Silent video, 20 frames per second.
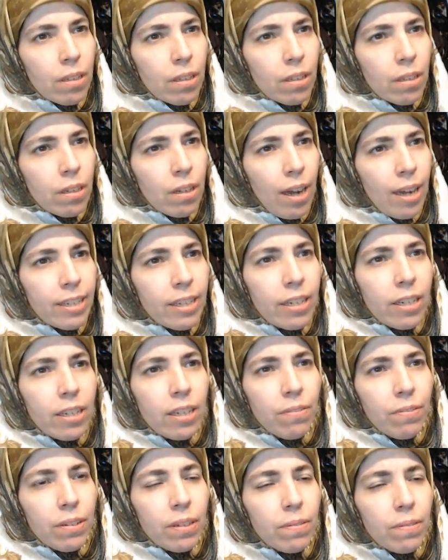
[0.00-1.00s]
I can't
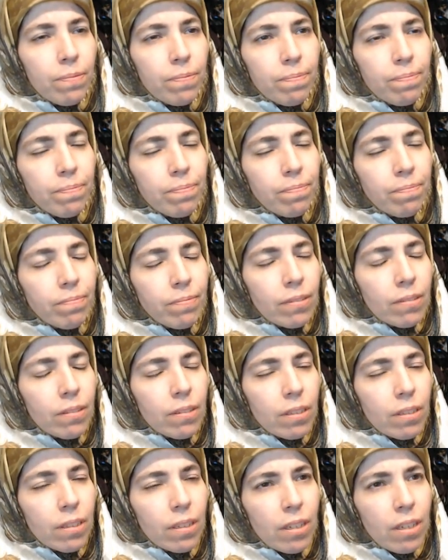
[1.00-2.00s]
even.
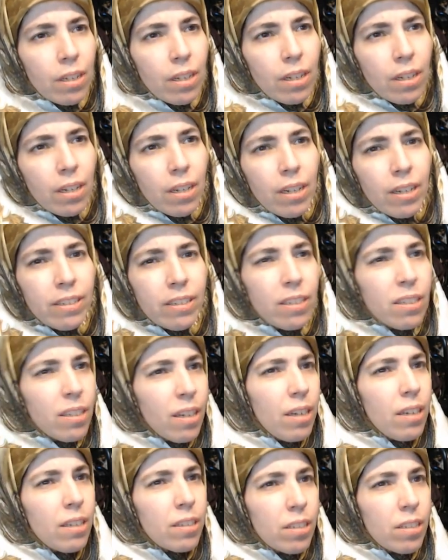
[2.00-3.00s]
It's
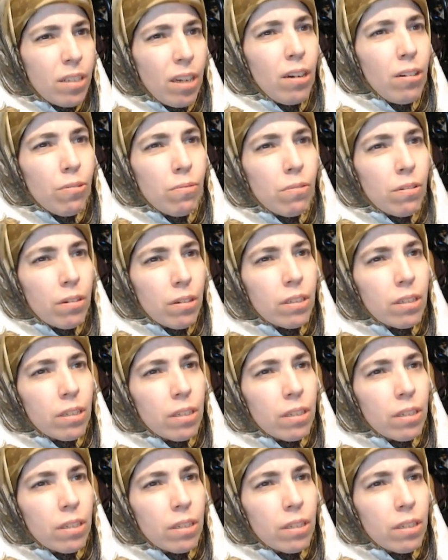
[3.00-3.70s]
not Star Wars.